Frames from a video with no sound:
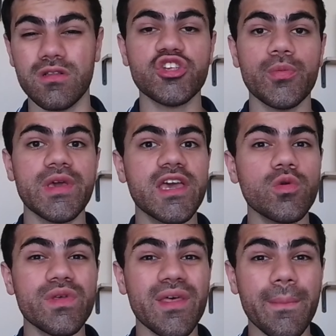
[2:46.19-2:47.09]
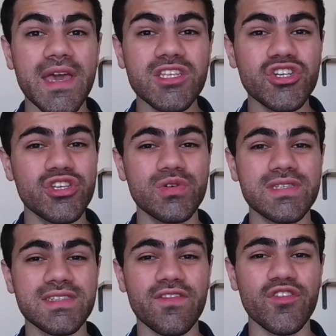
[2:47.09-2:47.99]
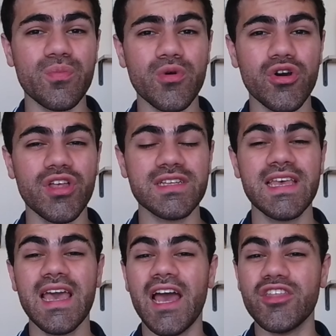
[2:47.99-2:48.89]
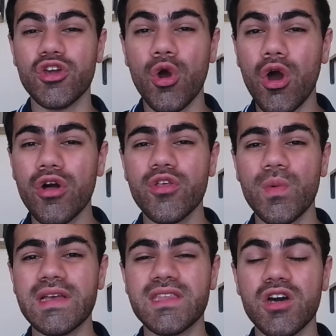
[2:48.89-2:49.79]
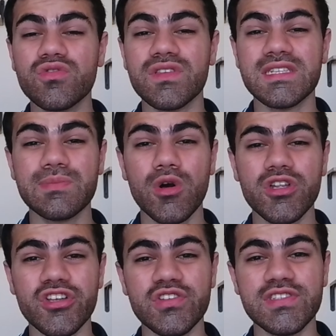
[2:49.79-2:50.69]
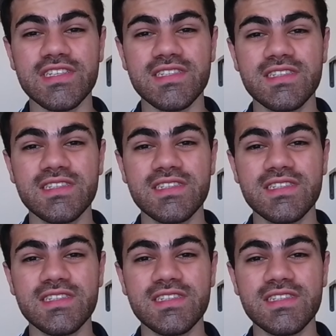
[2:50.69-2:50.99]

So you begin with the major uses of your product, and you go all the way down to the smaller uses.